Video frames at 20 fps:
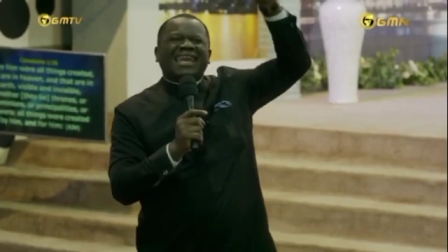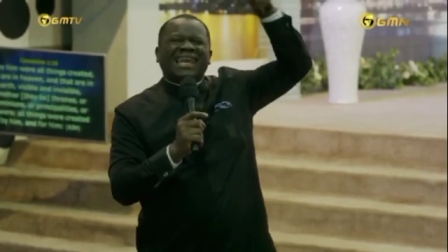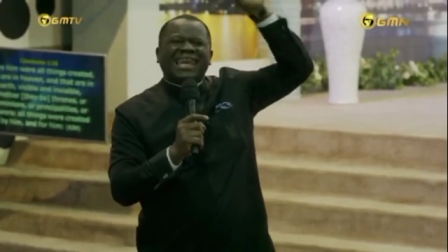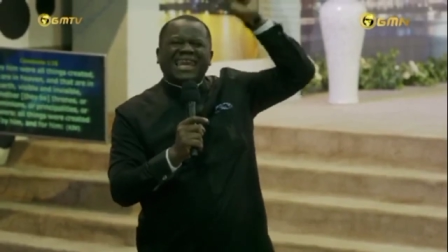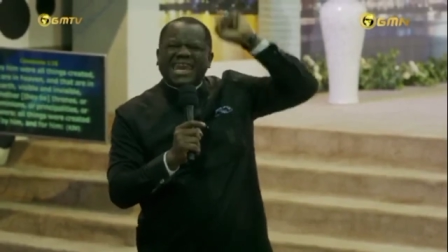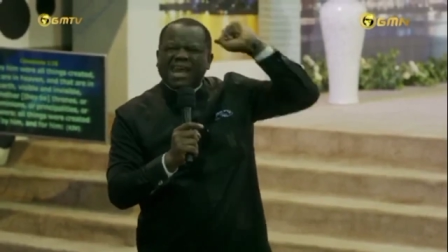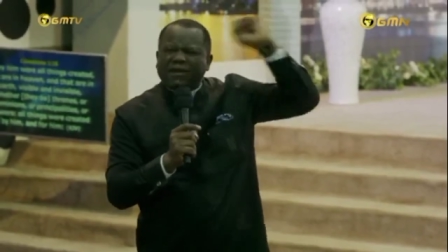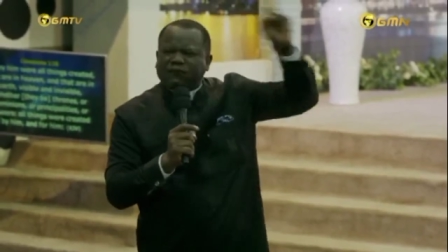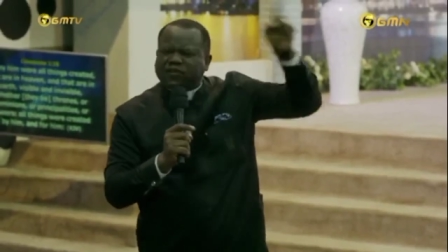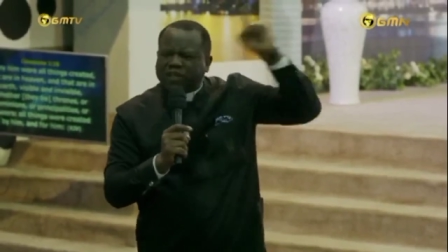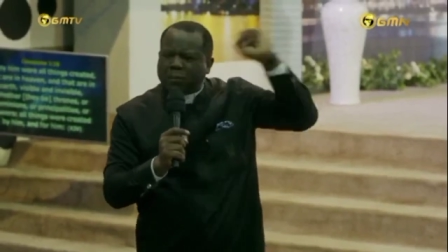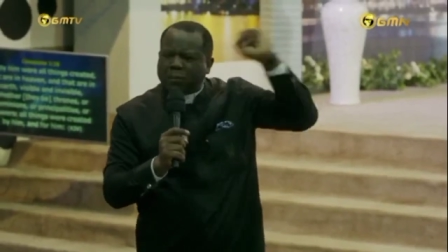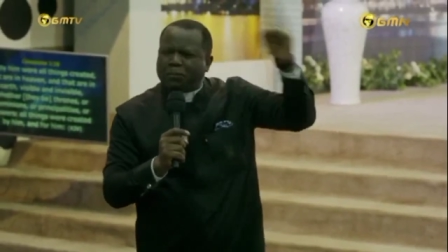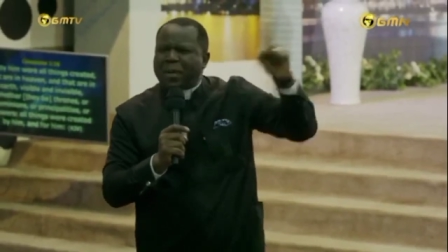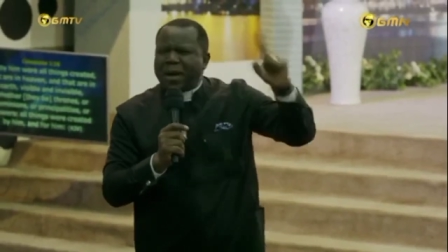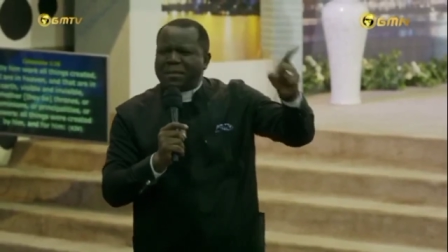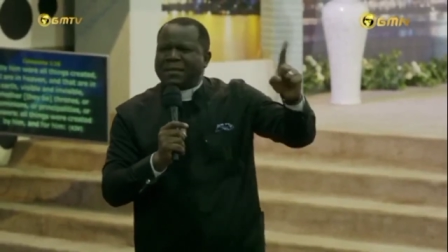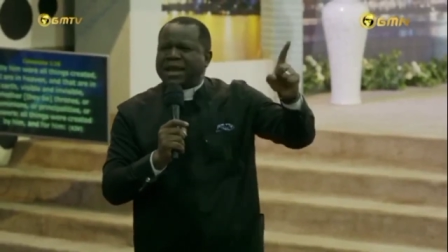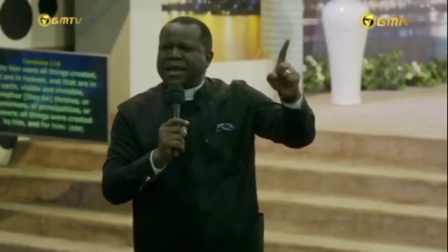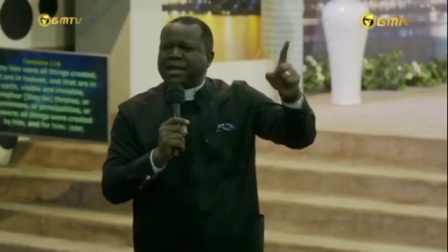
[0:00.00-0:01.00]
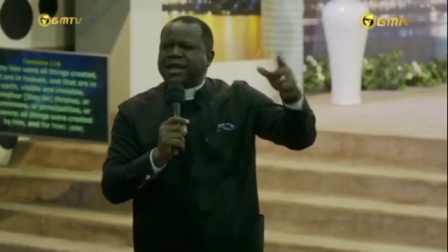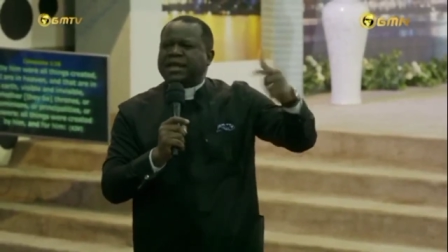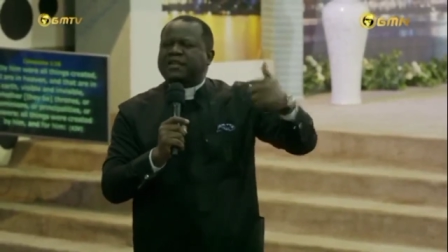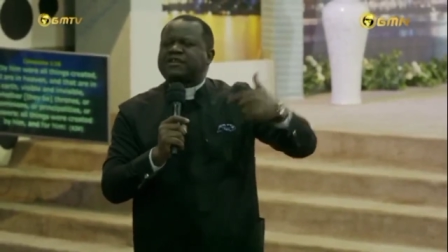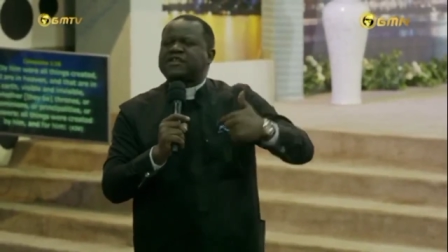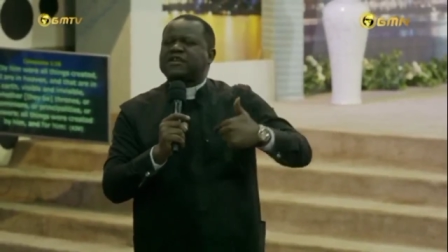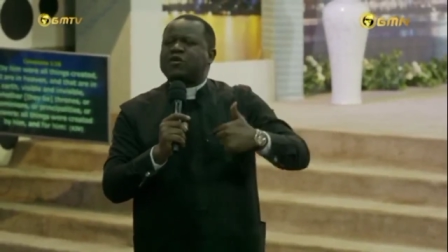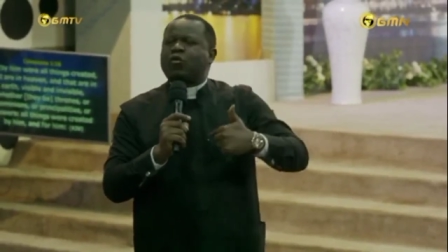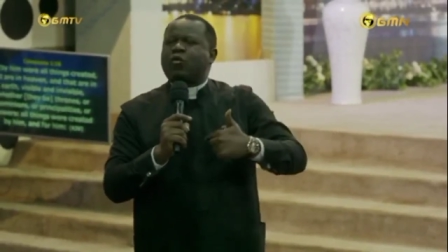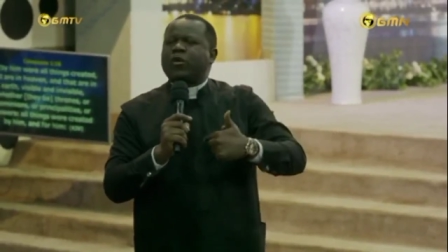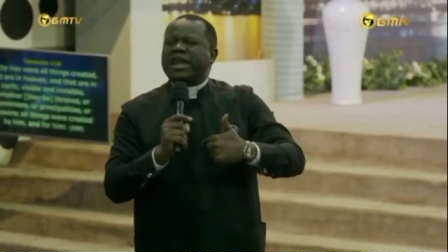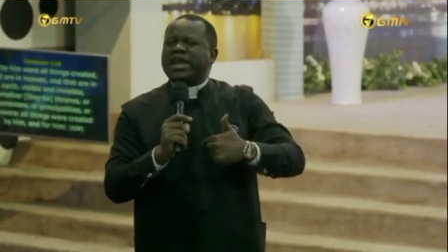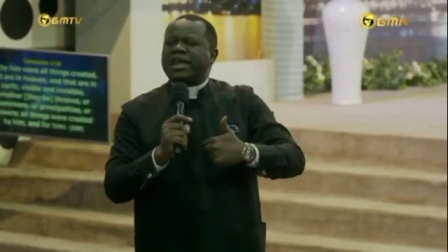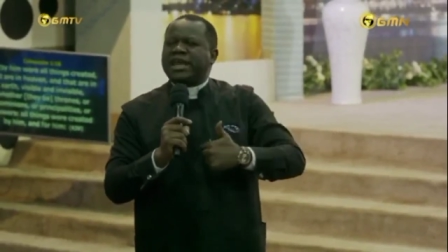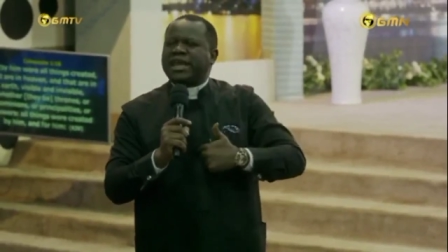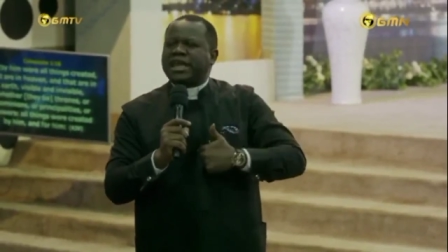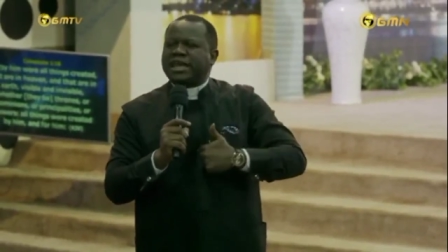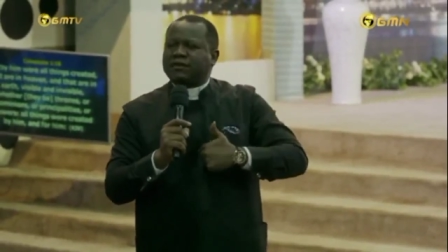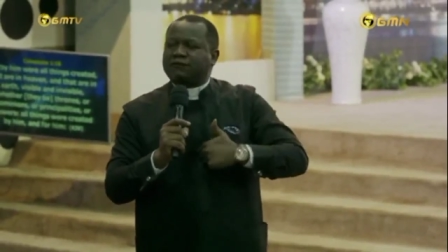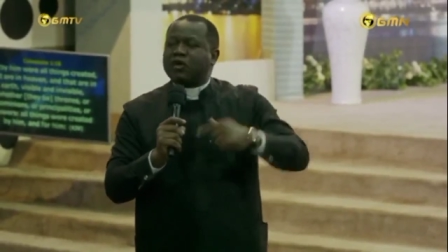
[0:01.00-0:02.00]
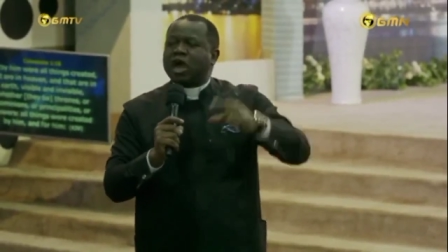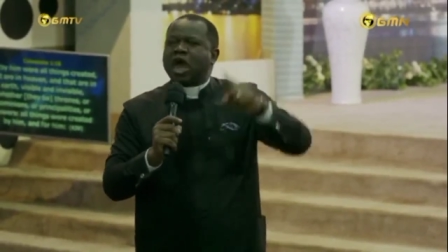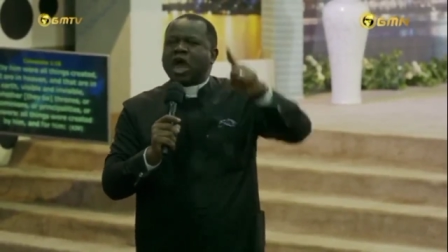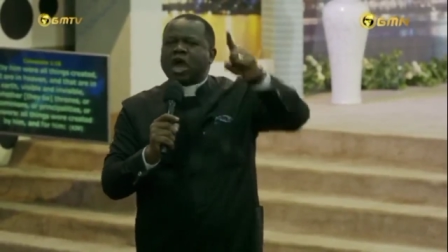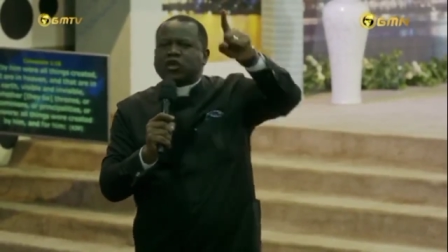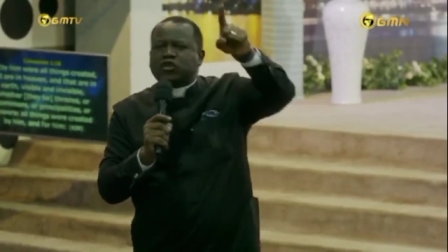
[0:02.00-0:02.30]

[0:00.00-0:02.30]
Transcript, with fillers: lift it permanently till we leave so